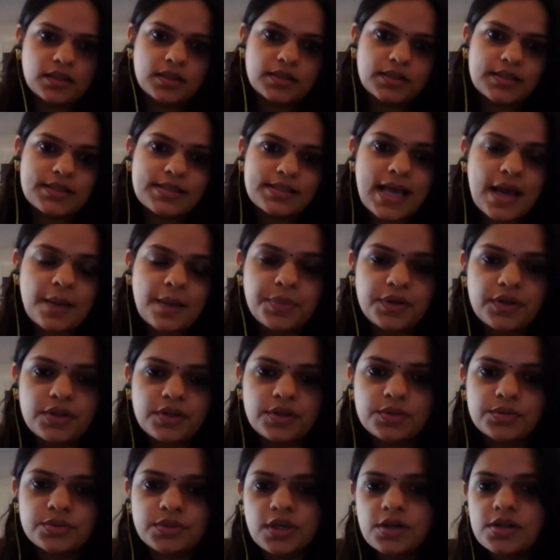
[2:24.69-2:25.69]
This happened in
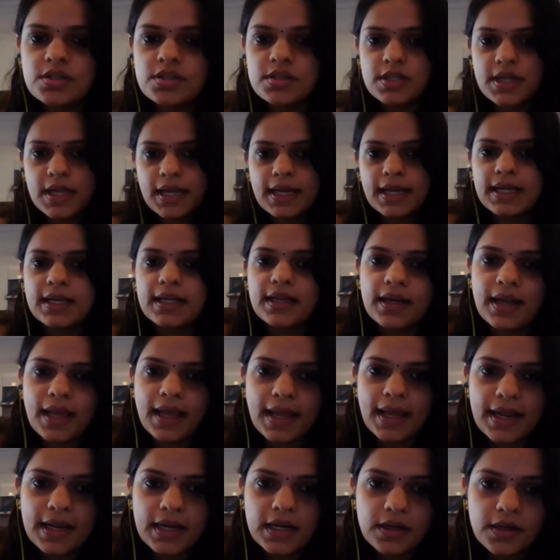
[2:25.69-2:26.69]
2019
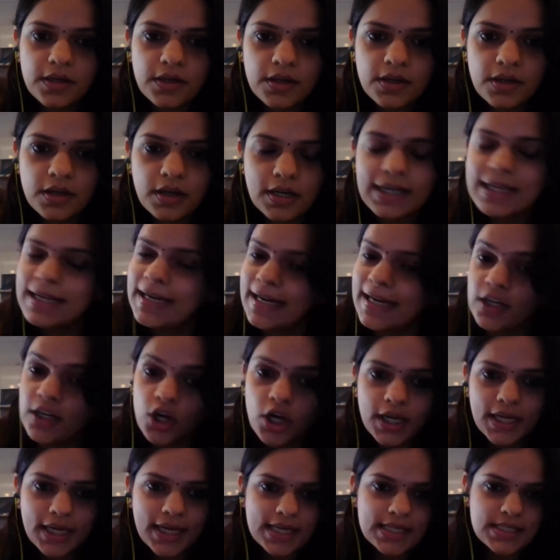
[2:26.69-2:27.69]
and a great
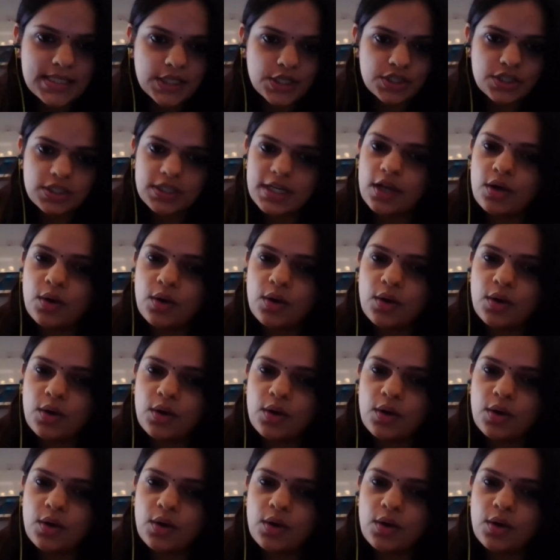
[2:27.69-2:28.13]
organization.